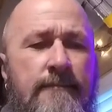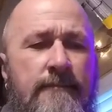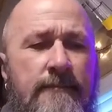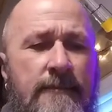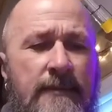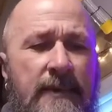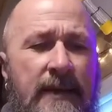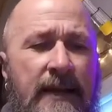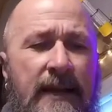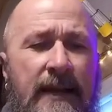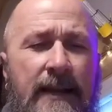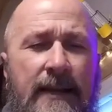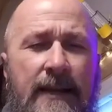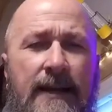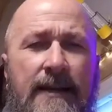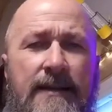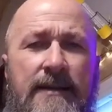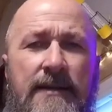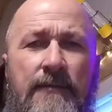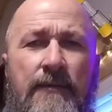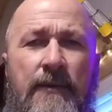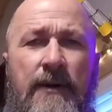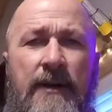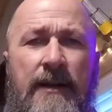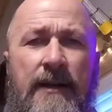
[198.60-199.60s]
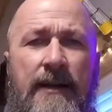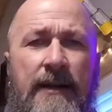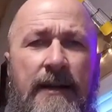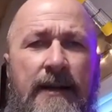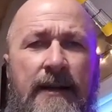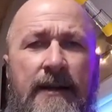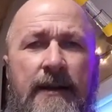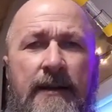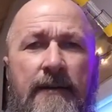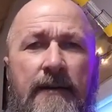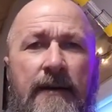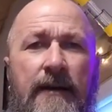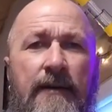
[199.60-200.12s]
He doesn't want to
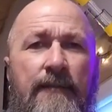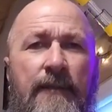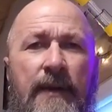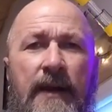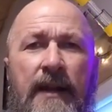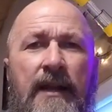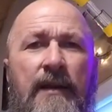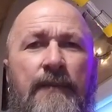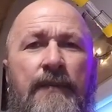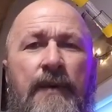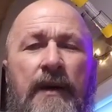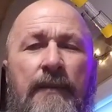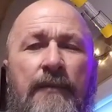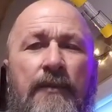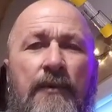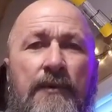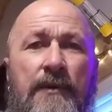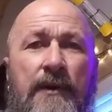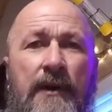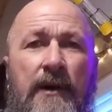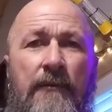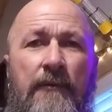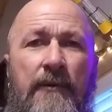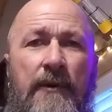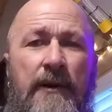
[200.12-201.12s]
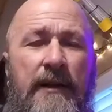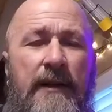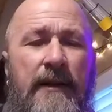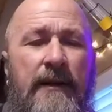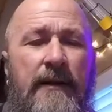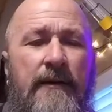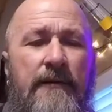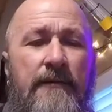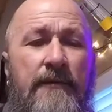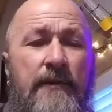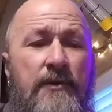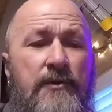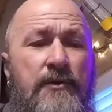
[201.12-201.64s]
hear, and many people don't want to
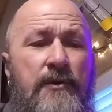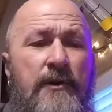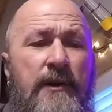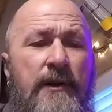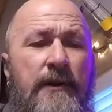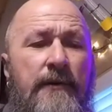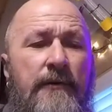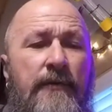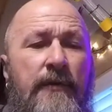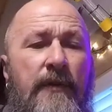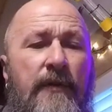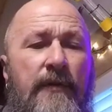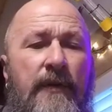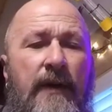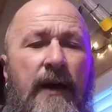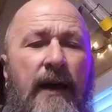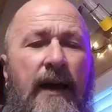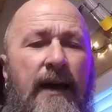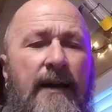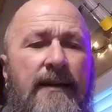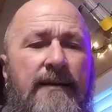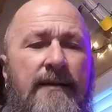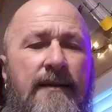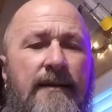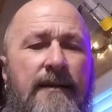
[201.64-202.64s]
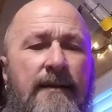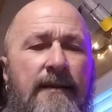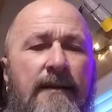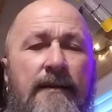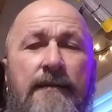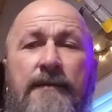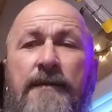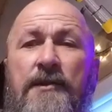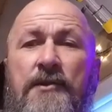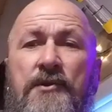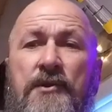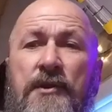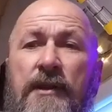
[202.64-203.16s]
hear, the truth that
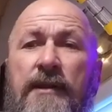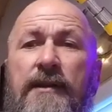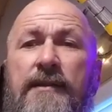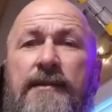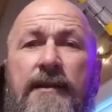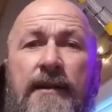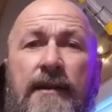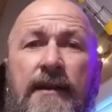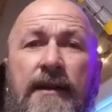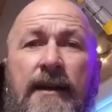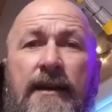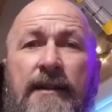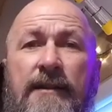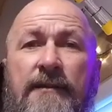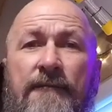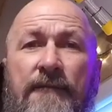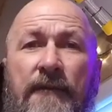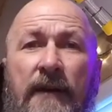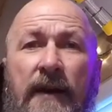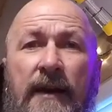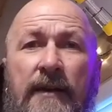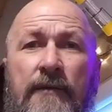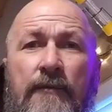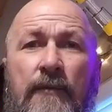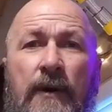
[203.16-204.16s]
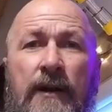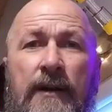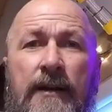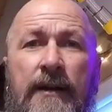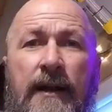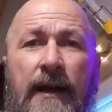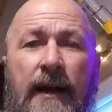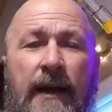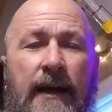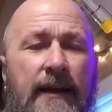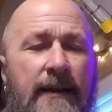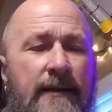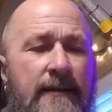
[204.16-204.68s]
the shit is going to hit the fan one
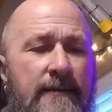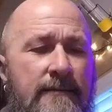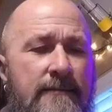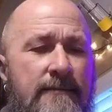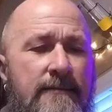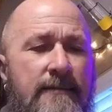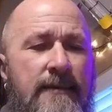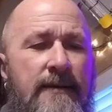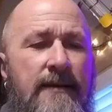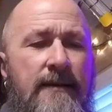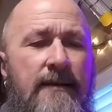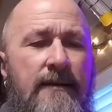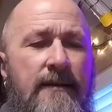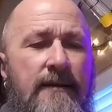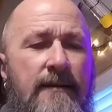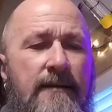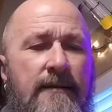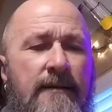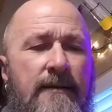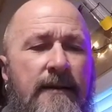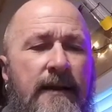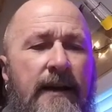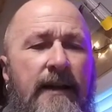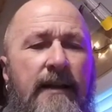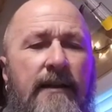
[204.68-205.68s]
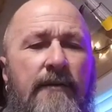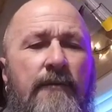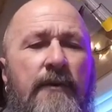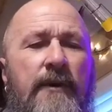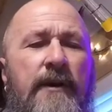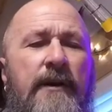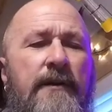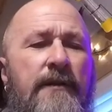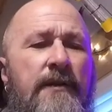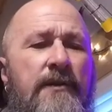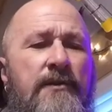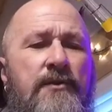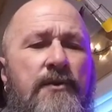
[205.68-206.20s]
day. He doesn't want to
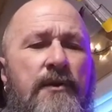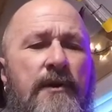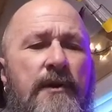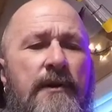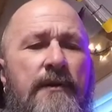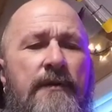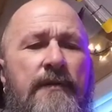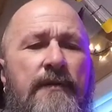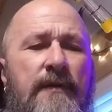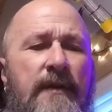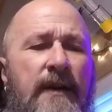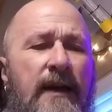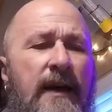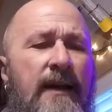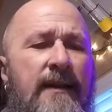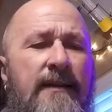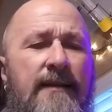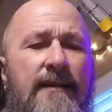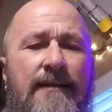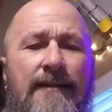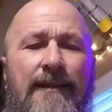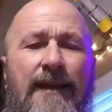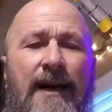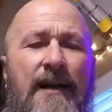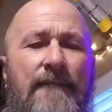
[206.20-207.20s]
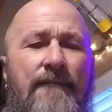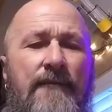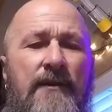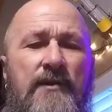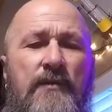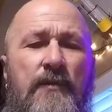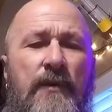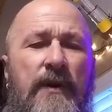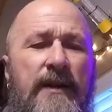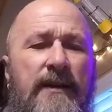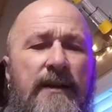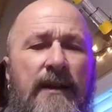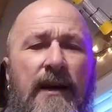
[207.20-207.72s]
hear the truth that life as
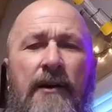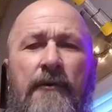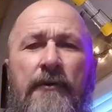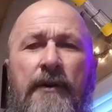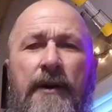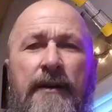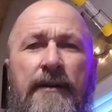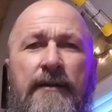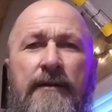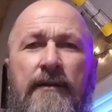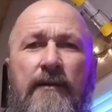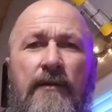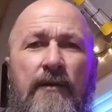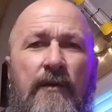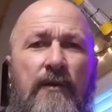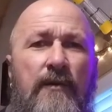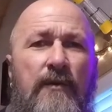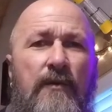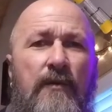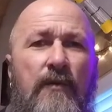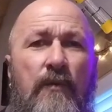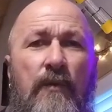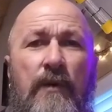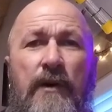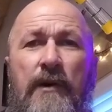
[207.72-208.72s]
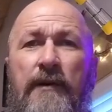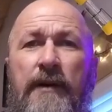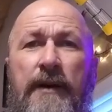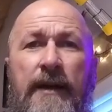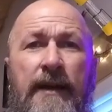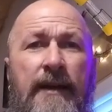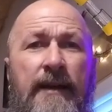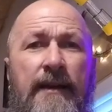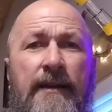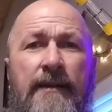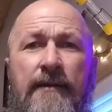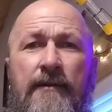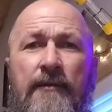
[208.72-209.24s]
we know it will
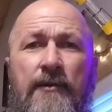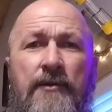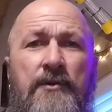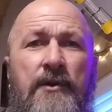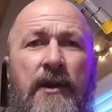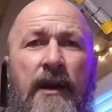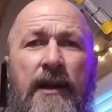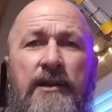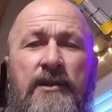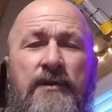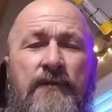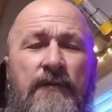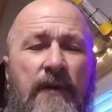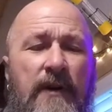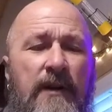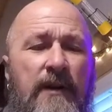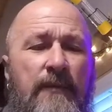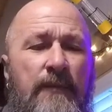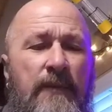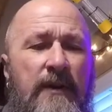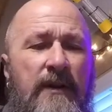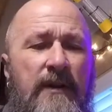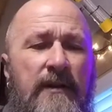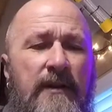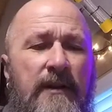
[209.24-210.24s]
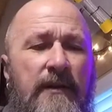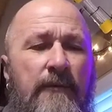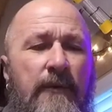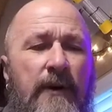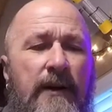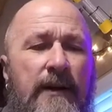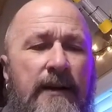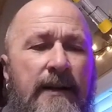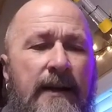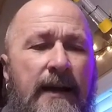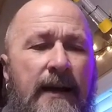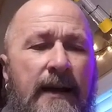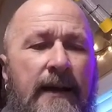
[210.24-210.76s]
end or change fundamentally
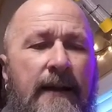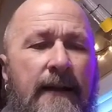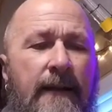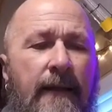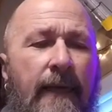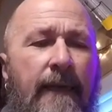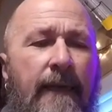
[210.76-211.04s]
one day.